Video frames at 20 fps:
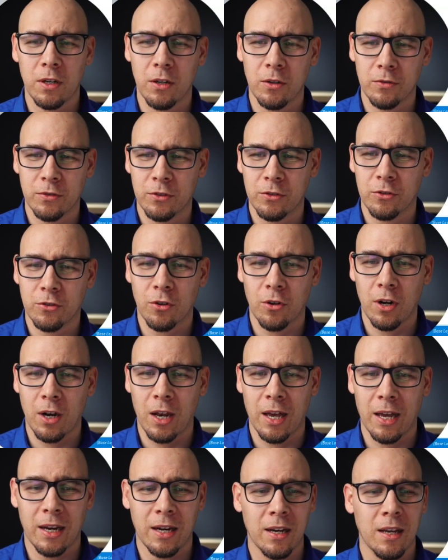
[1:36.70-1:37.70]
videos and
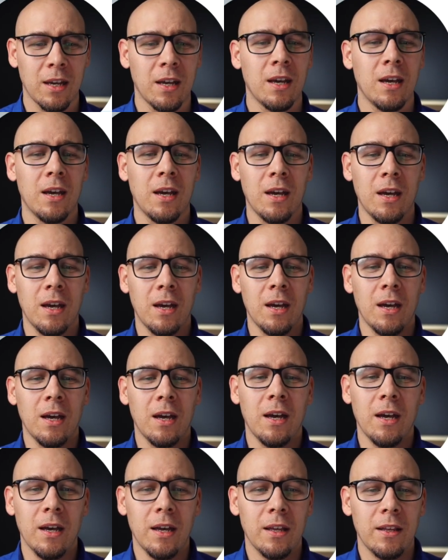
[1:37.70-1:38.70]
storyline,
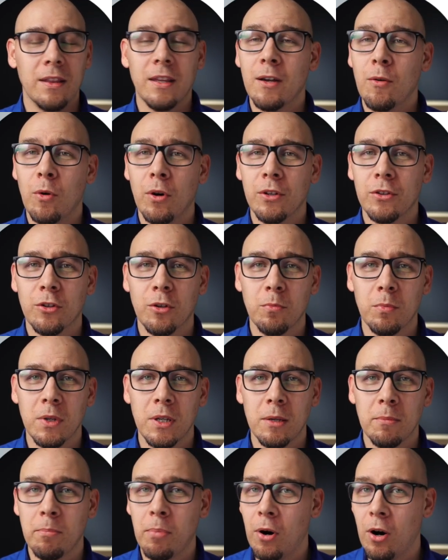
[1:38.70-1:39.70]
they want to
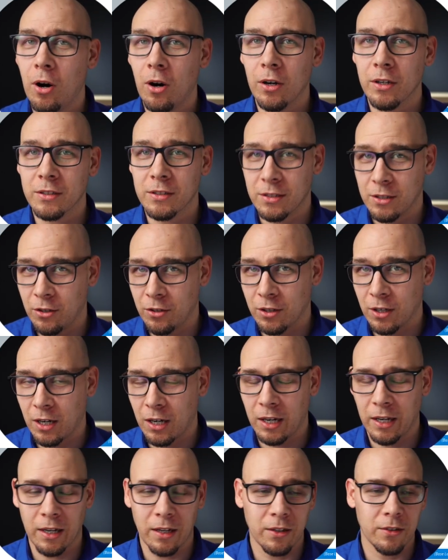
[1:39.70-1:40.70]
be paused on
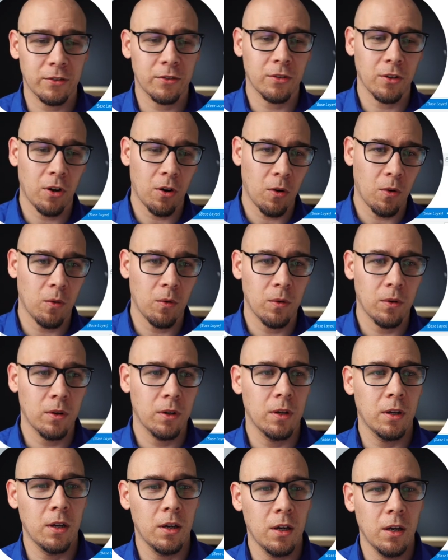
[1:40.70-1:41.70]
click. So
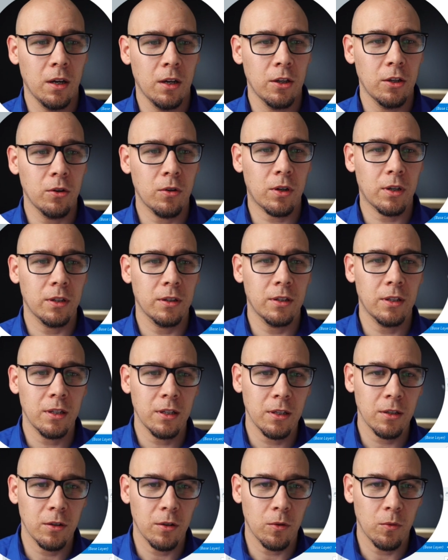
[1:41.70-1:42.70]
you can
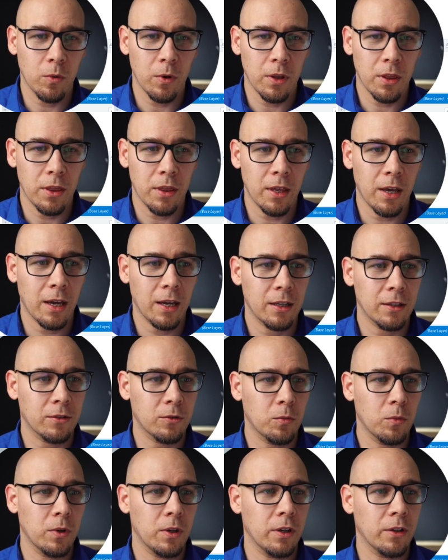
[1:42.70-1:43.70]
deal with
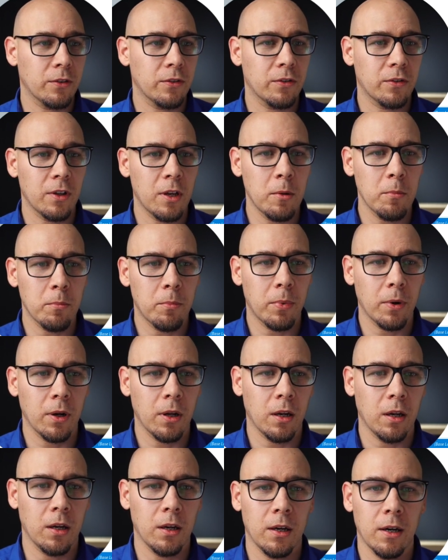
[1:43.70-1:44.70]
that with a
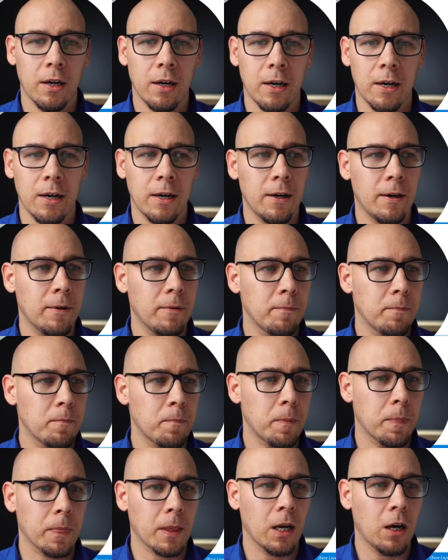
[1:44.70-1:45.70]
simple
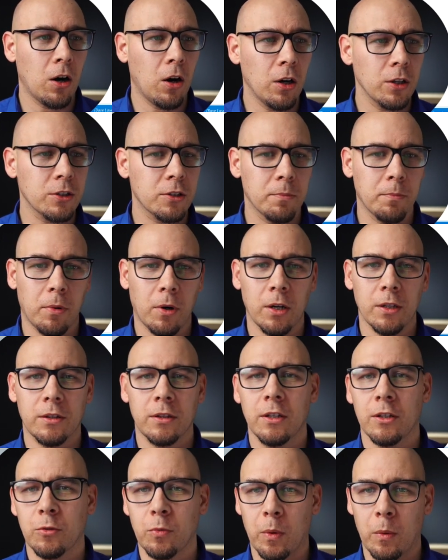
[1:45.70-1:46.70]

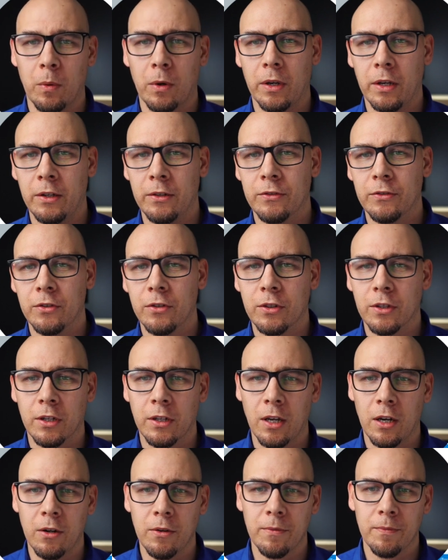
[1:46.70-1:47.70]
hotspot that we will
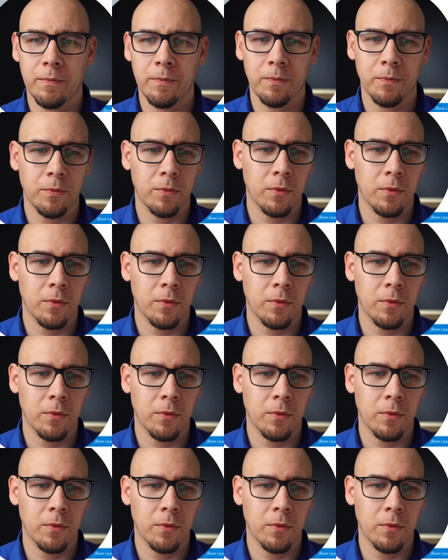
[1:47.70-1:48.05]
insert now.